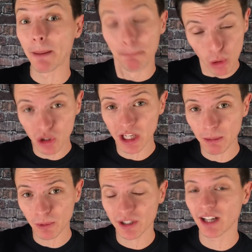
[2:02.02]
a
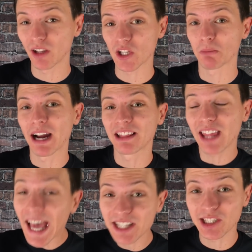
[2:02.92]
bookkeeper that does my
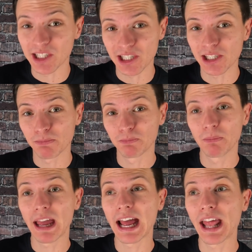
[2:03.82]
taxes,
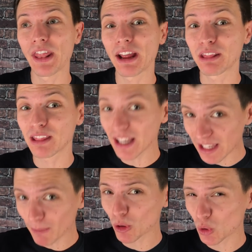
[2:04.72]
and I
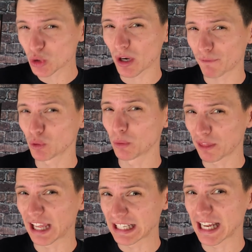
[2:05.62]
think I'm going to have to
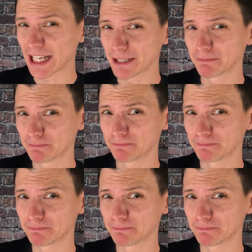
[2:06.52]
rethink that.